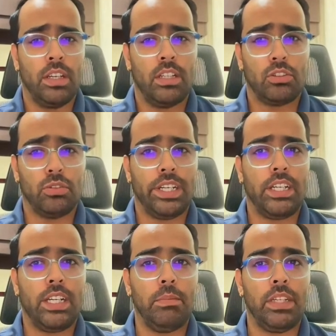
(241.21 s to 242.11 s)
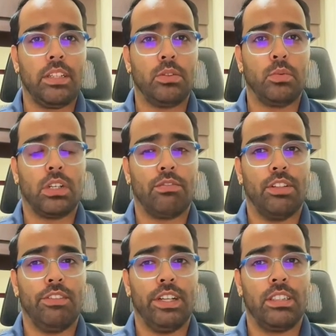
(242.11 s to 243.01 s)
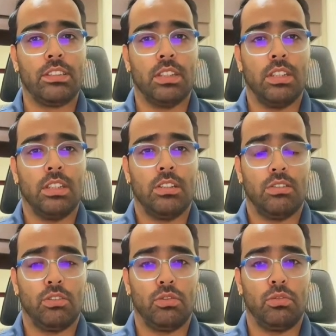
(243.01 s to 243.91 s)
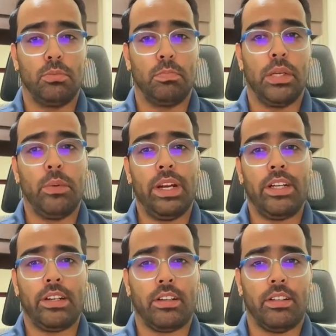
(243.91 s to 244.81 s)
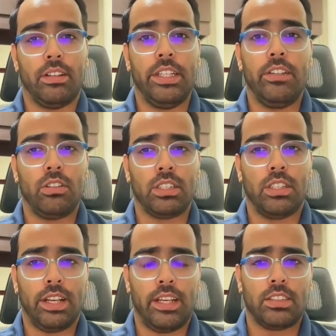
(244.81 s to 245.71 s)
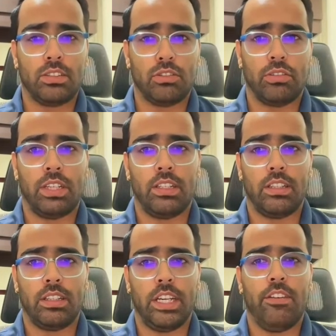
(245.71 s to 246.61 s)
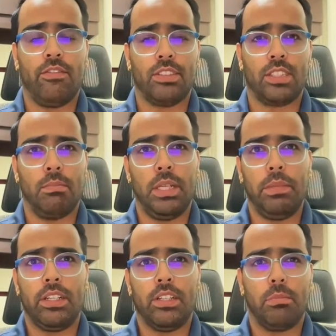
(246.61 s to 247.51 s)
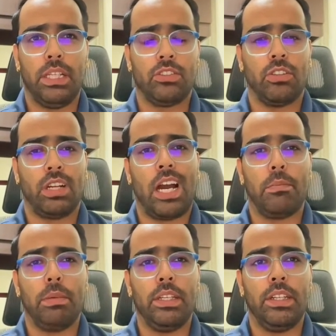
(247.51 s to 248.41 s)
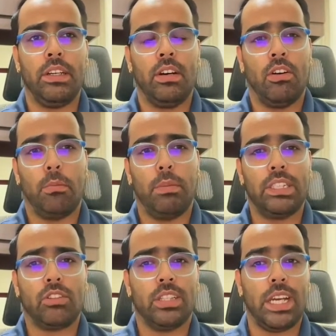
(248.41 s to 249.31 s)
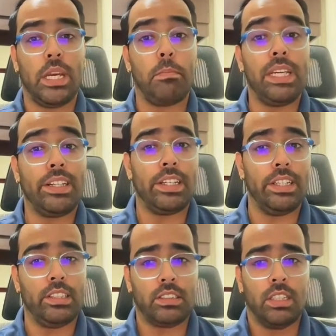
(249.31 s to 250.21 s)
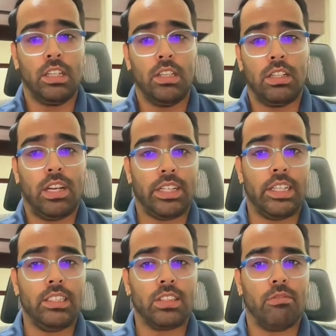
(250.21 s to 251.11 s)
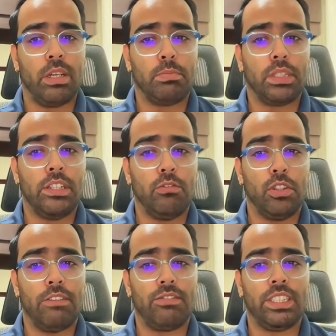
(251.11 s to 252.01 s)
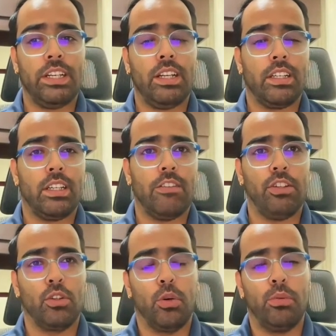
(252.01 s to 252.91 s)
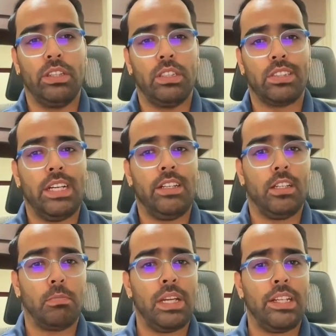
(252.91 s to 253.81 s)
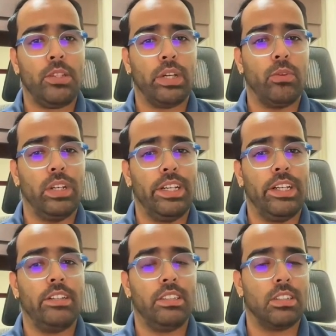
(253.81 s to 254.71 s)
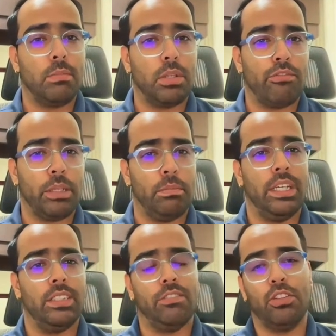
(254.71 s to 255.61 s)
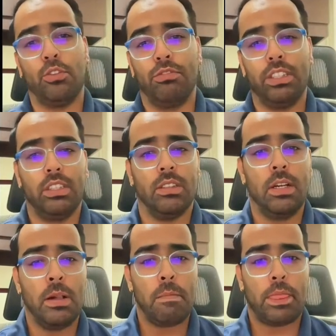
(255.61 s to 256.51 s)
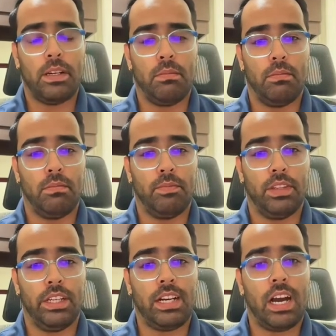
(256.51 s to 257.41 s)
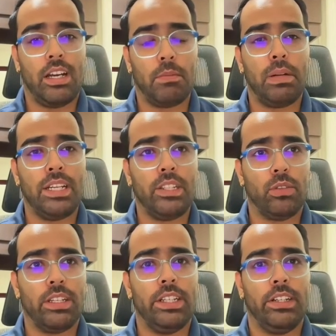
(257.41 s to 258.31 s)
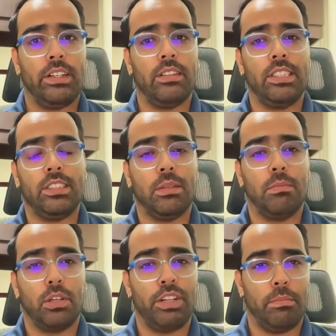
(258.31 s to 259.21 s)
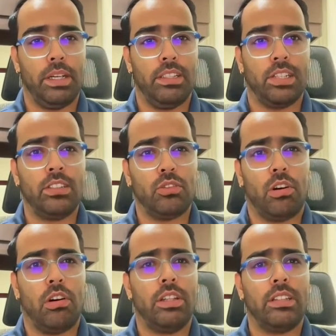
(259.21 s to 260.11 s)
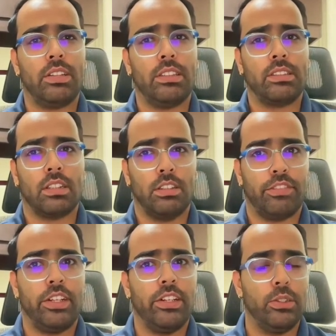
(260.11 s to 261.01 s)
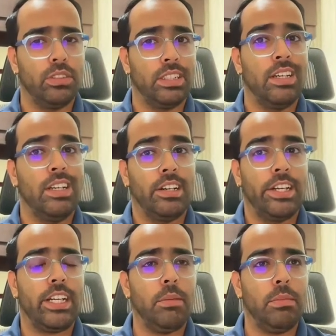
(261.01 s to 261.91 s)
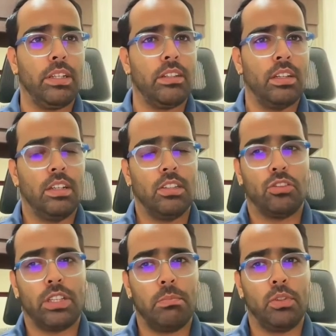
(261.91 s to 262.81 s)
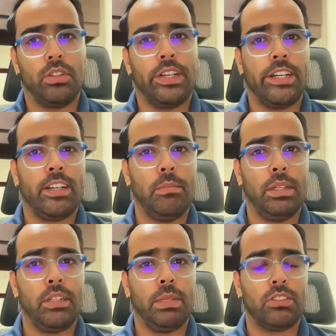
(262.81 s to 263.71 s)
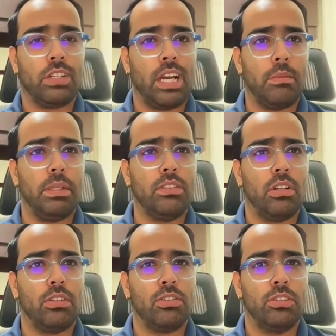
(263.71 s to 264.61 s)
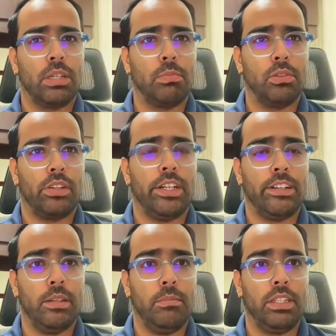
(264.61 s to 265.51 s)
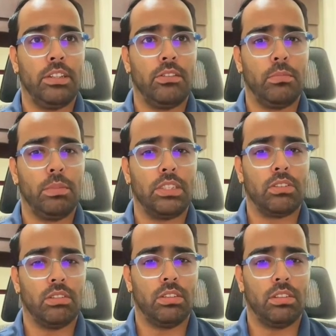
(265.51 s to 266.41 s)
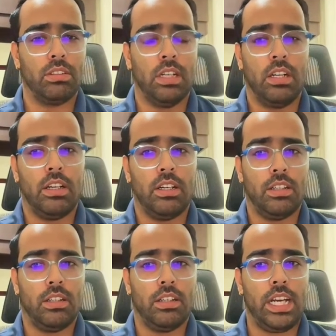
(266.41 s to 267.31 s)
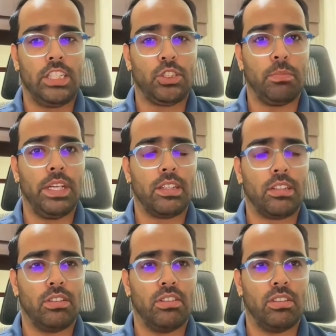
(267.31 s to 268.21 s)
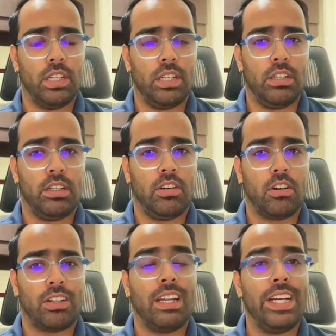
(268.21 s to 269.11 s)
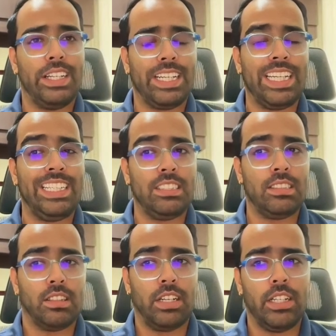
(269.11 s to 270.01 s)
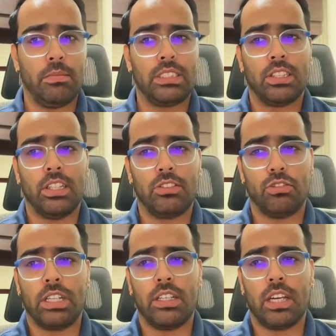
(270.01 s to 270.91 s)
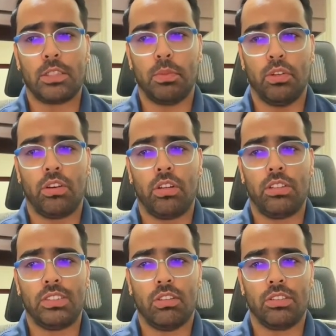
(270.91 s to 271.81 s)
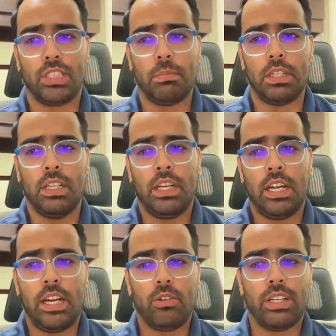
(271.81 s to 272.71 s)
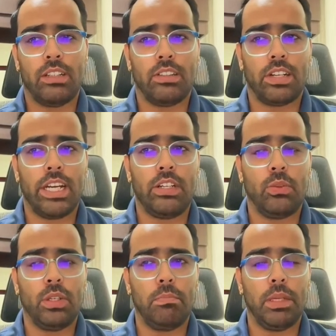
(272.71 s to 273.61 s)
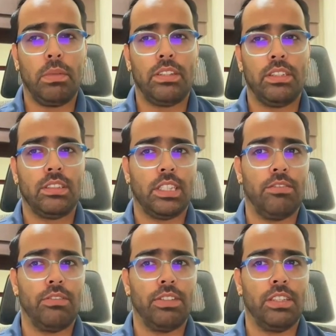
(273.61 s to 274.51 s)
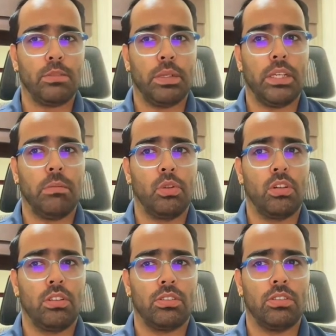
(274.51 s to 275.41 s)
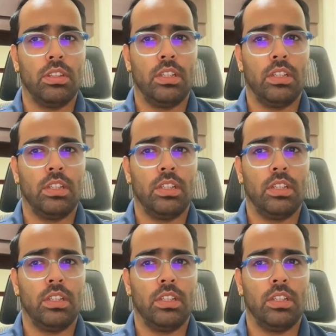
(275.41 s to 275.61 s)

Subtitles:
So rate limiter is one of the ways to prevent a DDoS attacks. So you can give some limiter based on IP or based on the API keys. Like in some website, you would have seen, like, if you go with the standard plan, you can only hit this number of APIs. If you go with the like higher plan, you can hit these number of APIs, right? So all that things are configured using rate limiter. So you can put rate limiter based on IPs also. You can put rate limiter based on the HMAC or client keys, right, basically. So you can explore all this concept, and you can try to implement this even with the Spring Boot also.